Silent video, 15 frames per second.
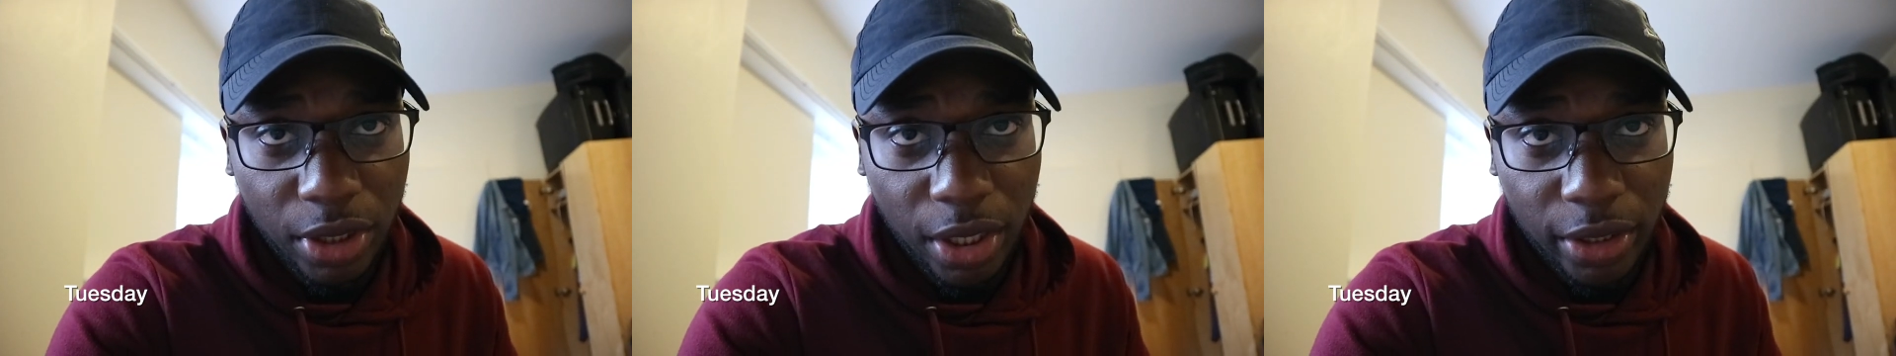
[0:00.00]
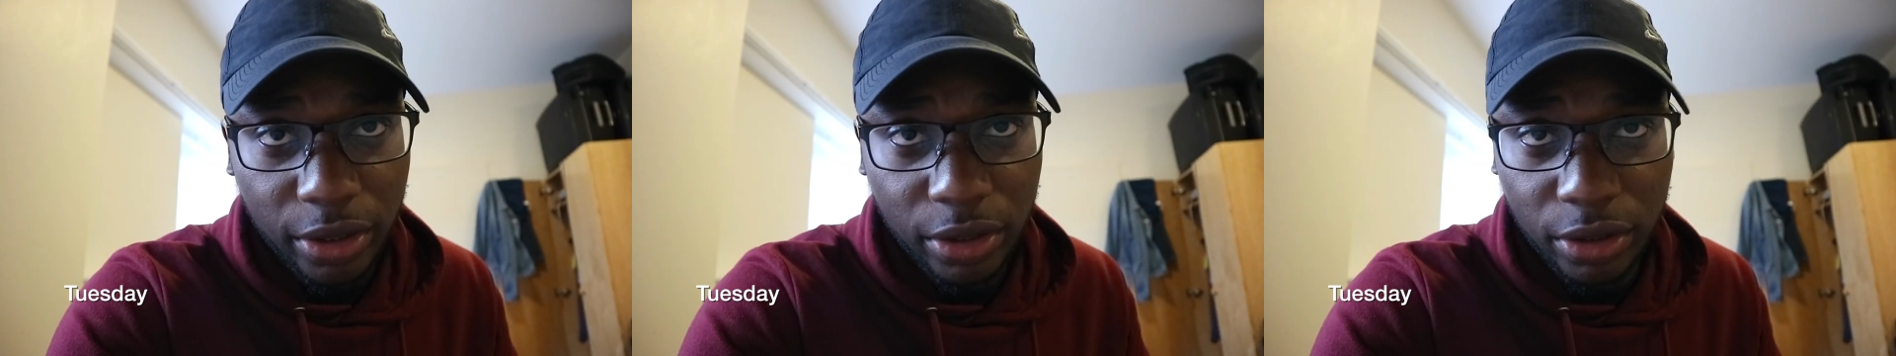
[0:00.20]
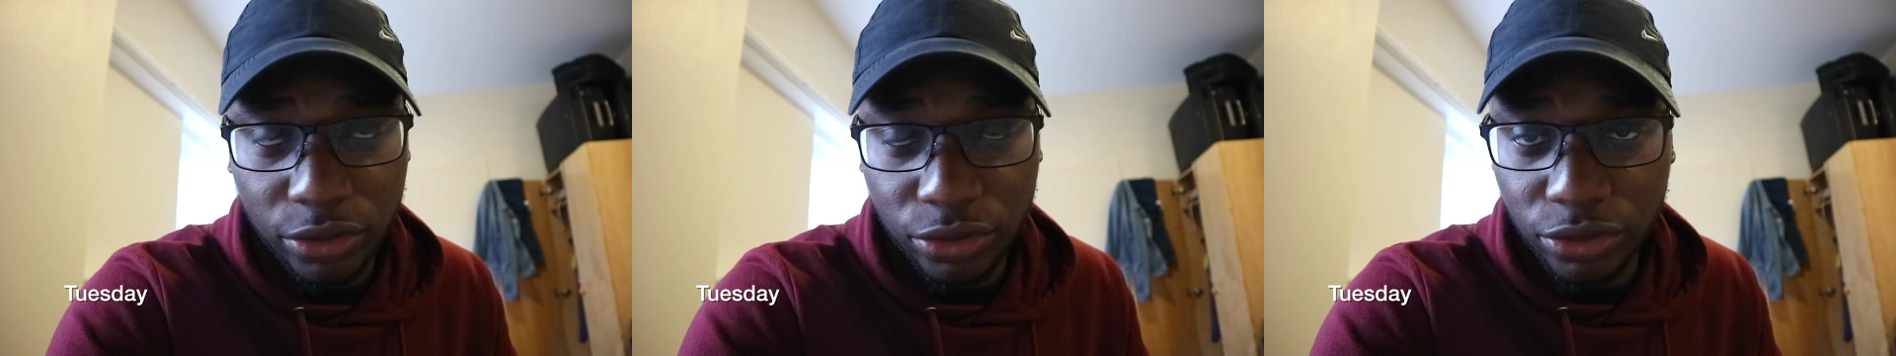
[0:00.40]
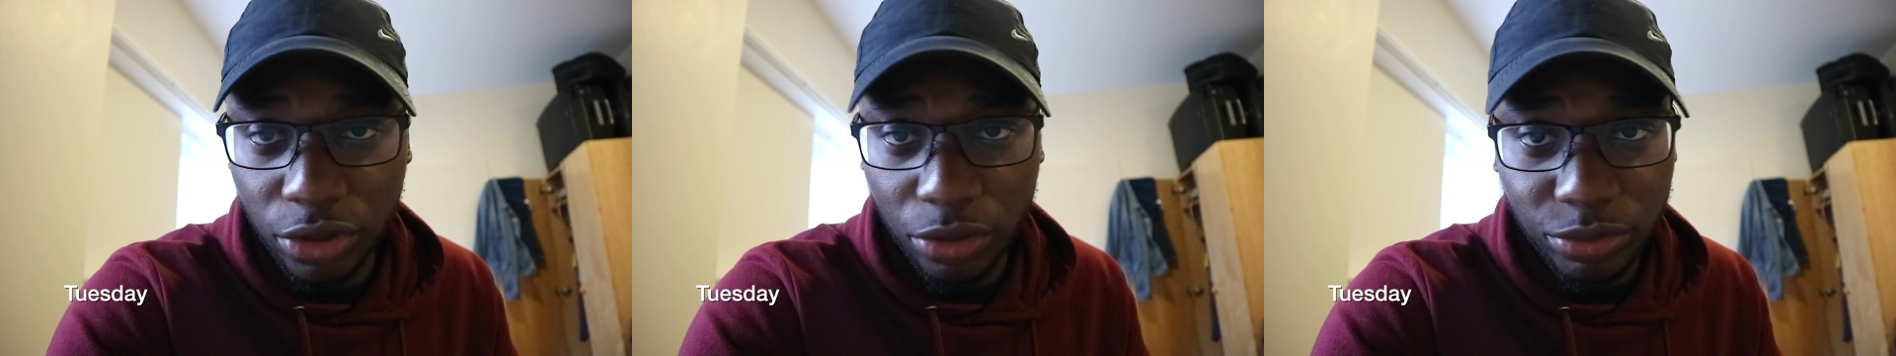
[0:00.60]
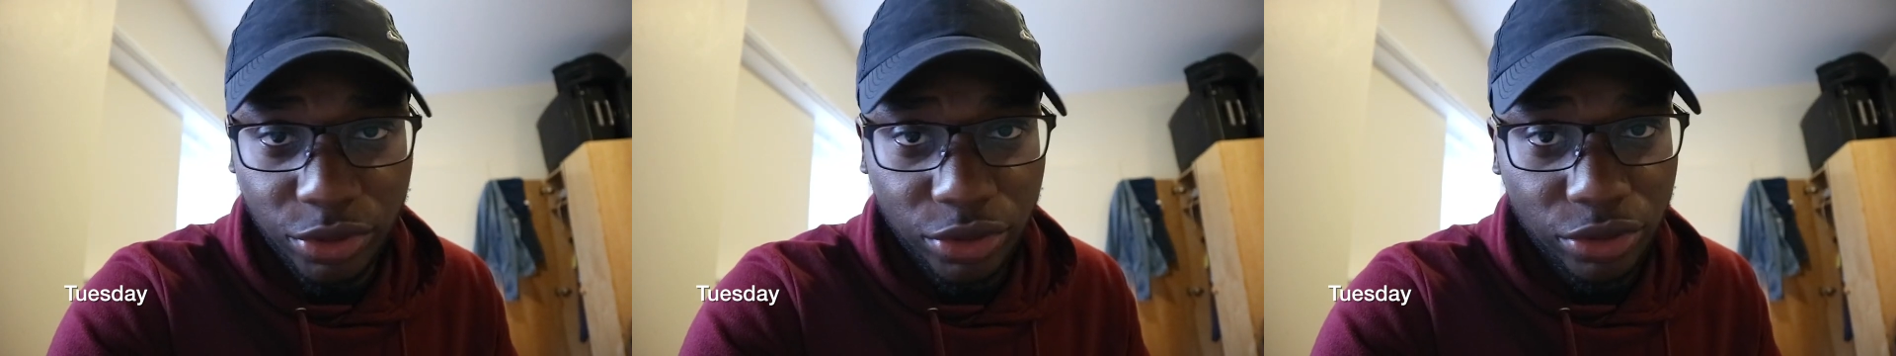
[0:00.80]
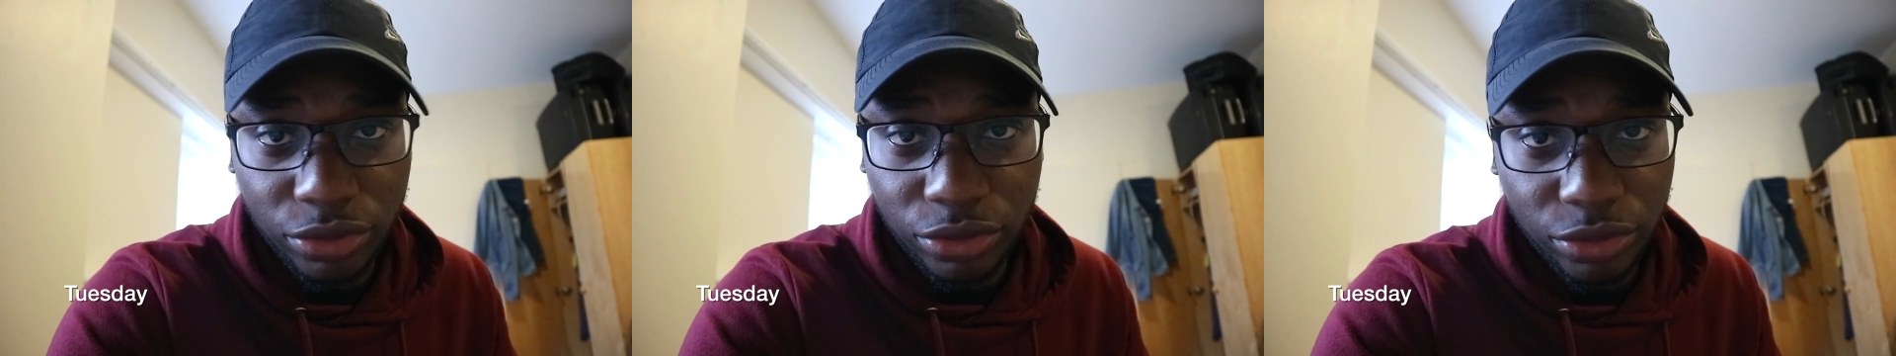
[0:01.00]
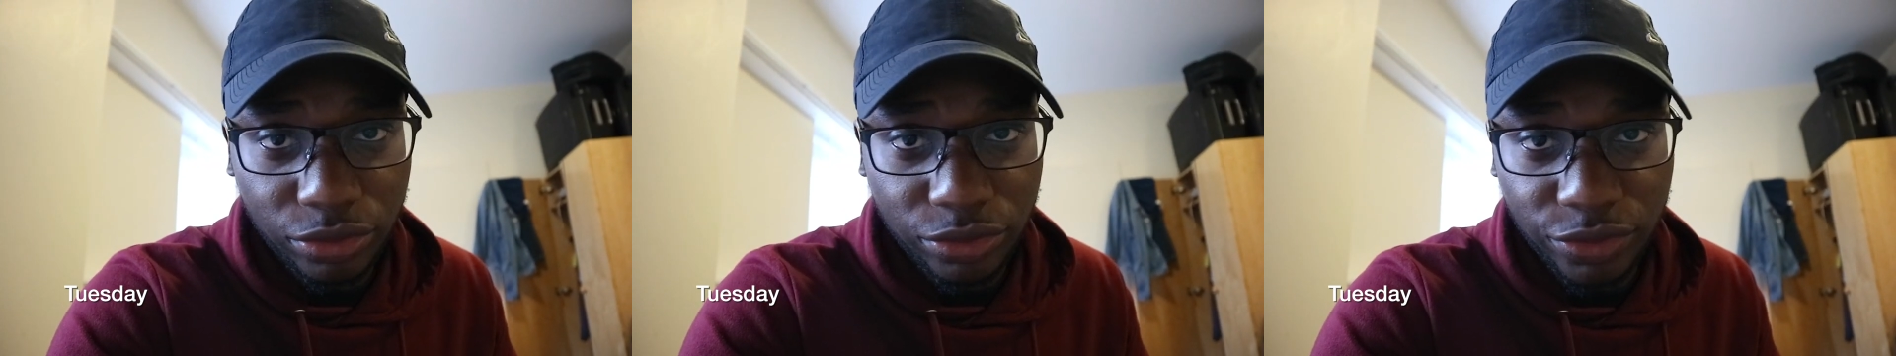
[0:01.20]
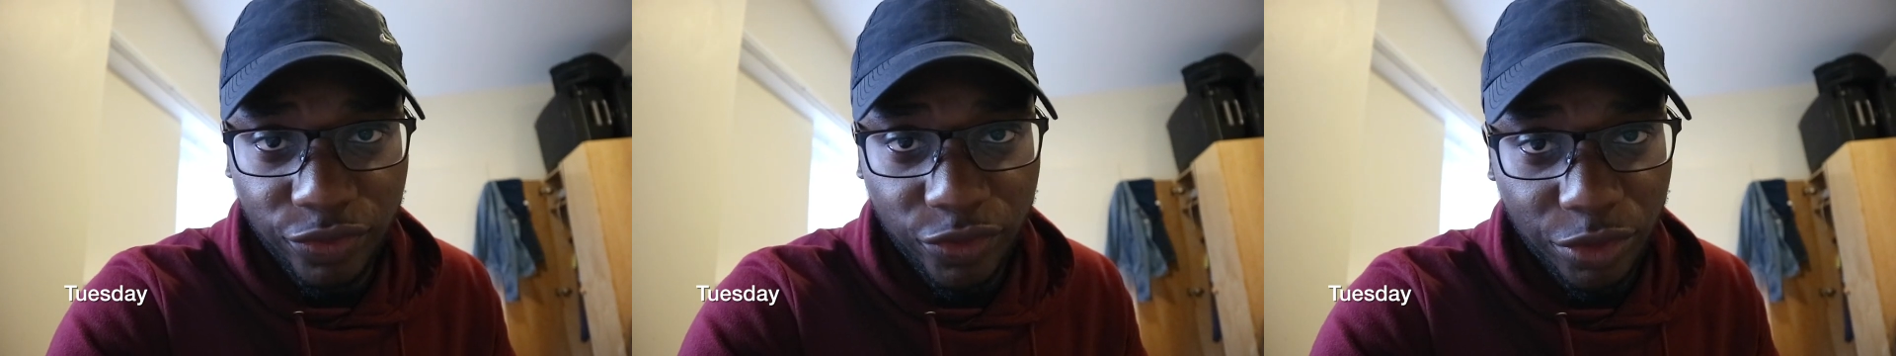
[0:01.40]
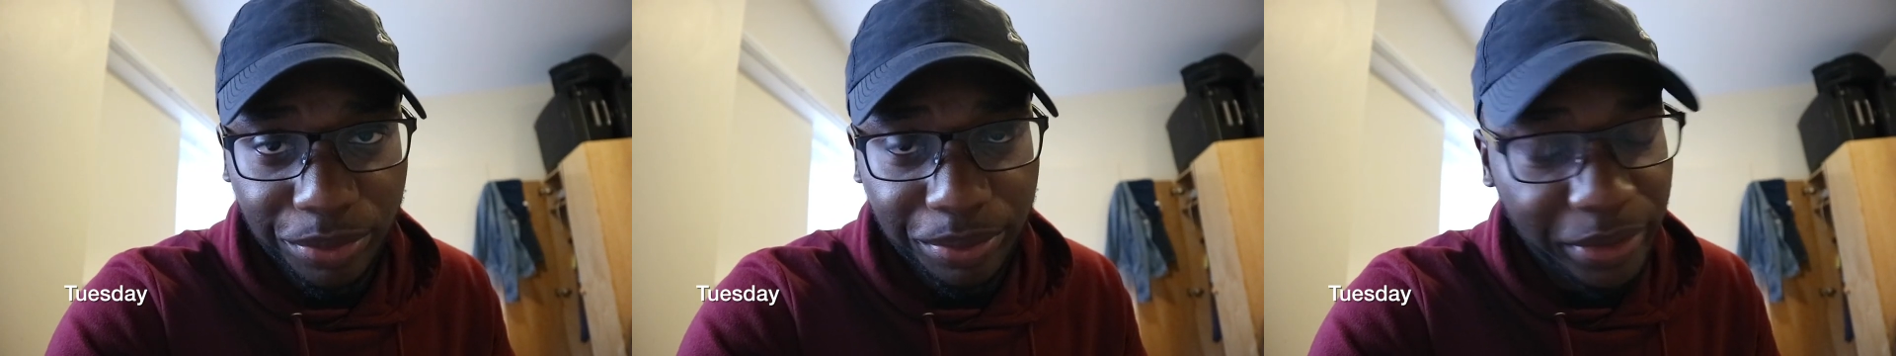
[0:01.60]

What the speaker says: like substitutes for